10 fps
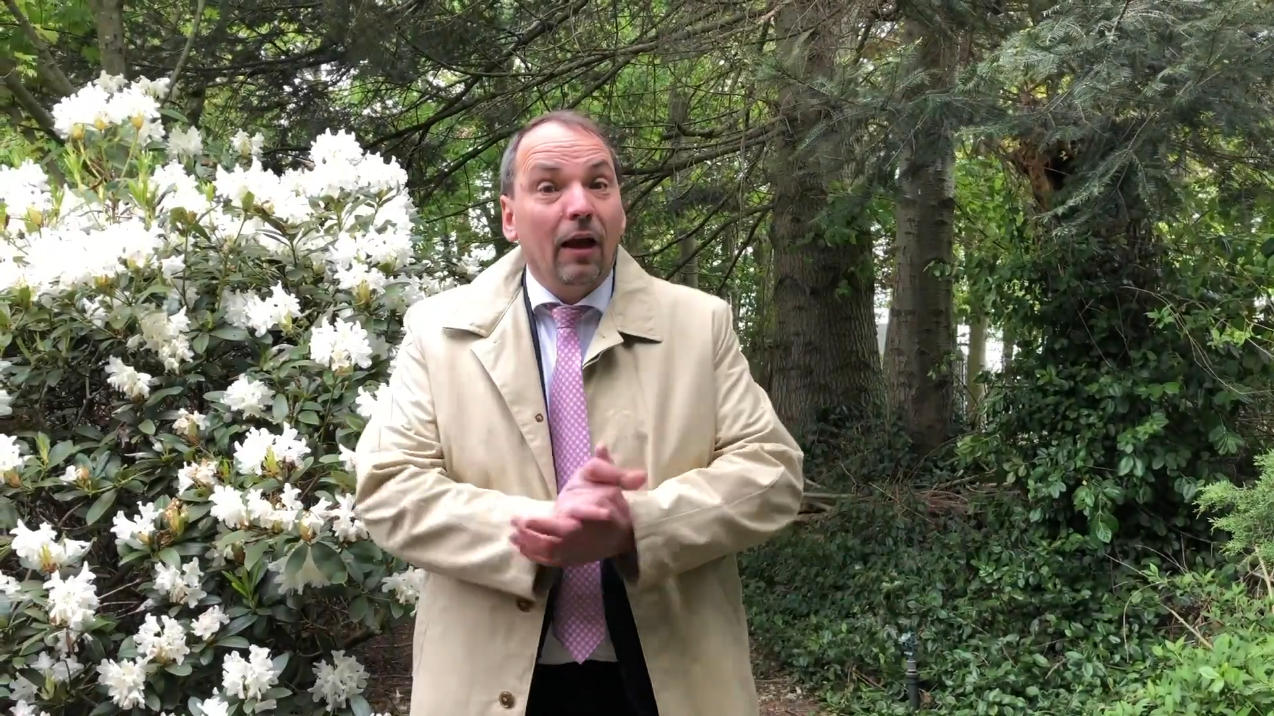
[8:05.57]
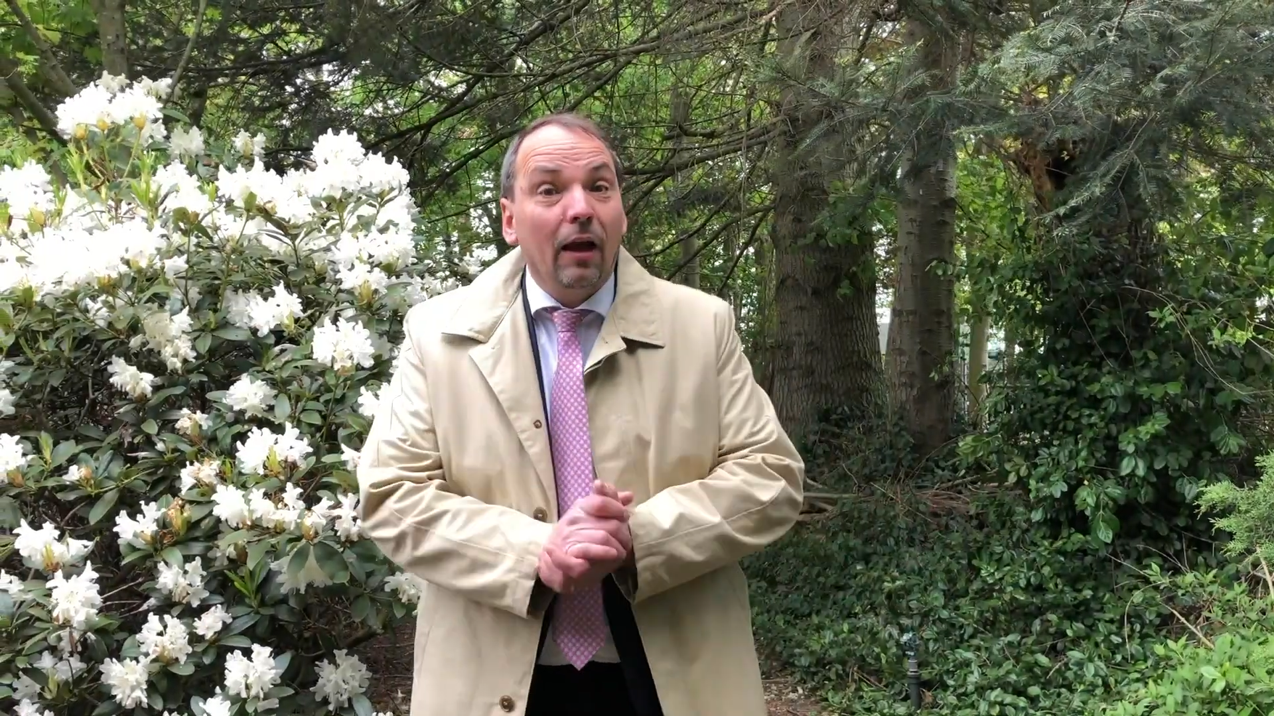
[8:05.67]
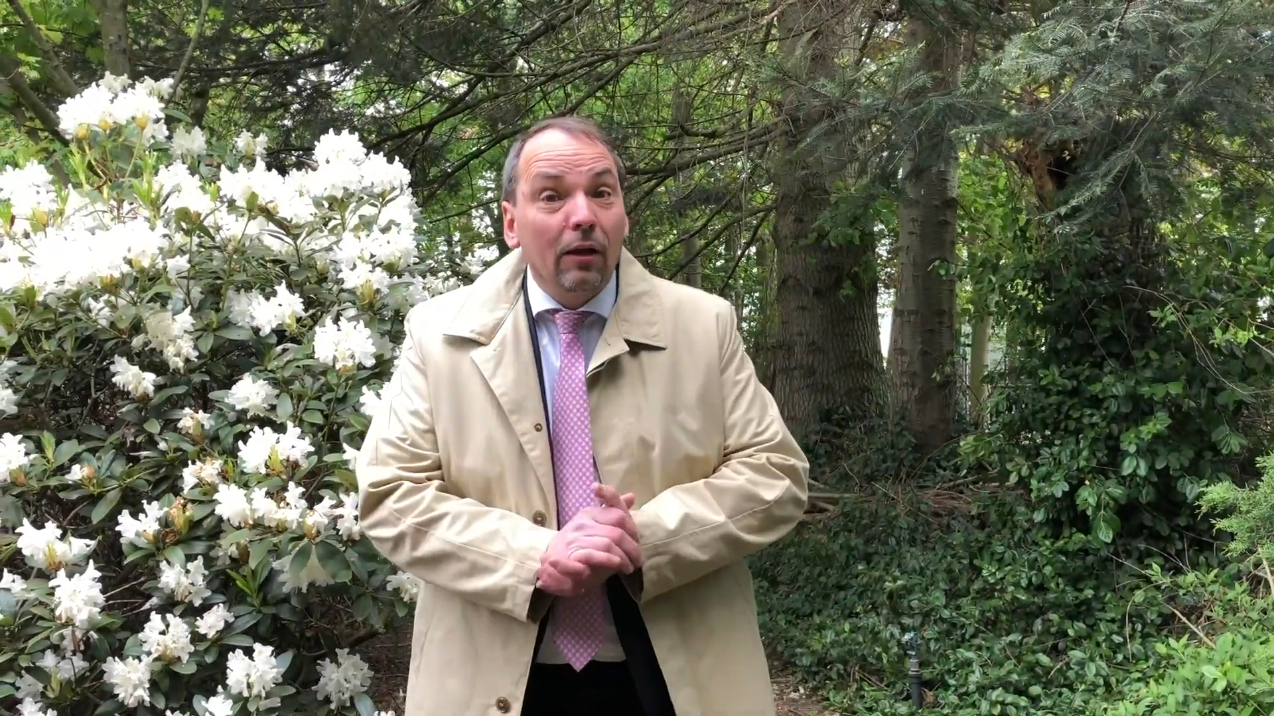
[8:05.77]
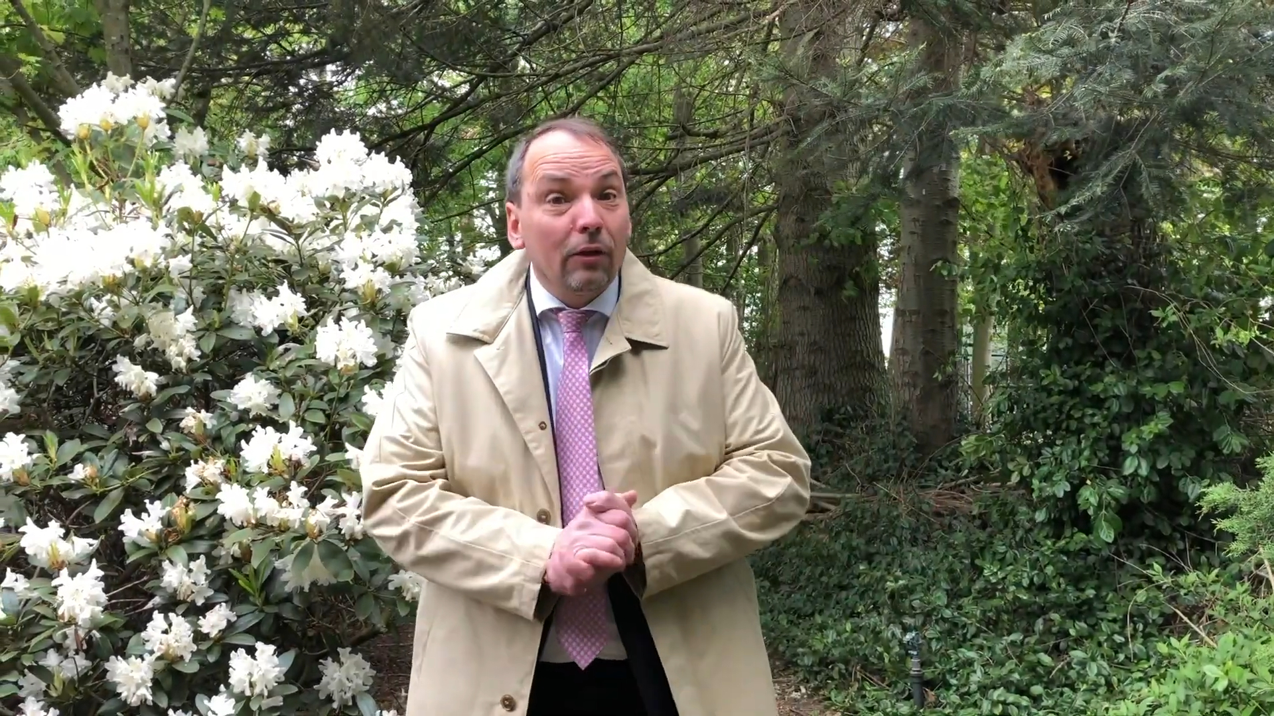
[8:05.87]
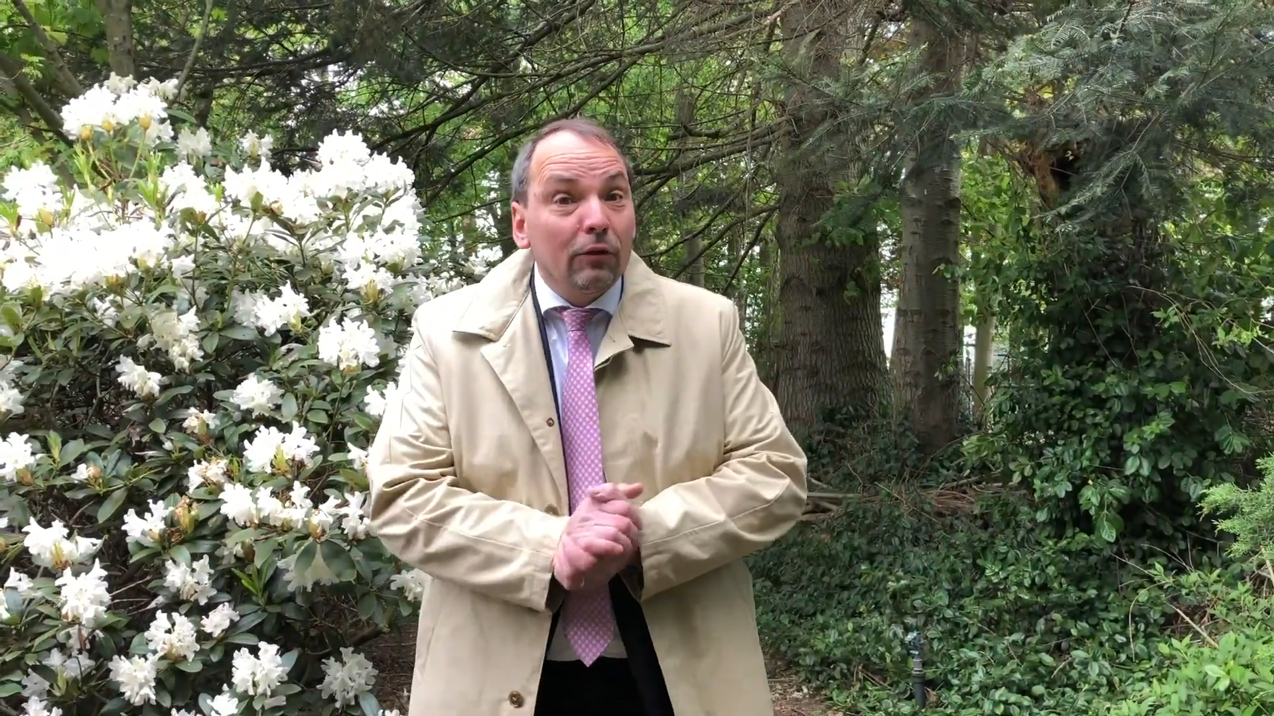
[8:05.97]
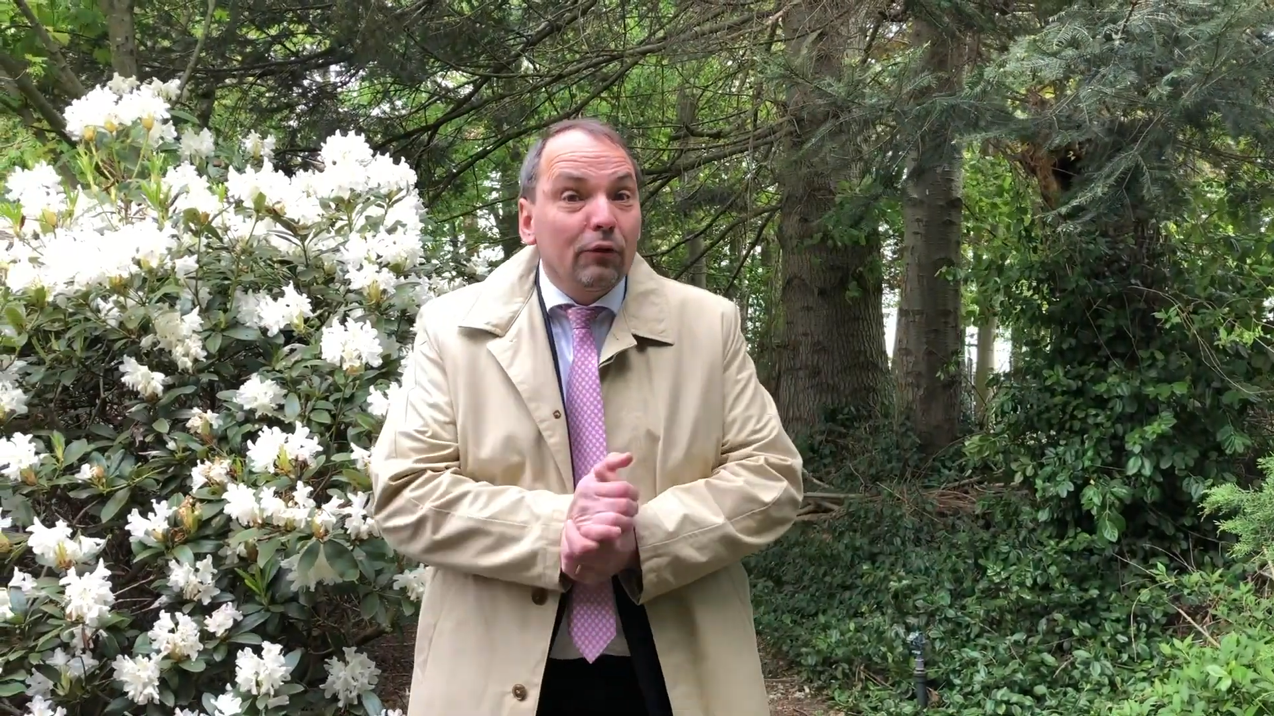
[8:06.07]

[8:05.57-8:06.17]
A lot of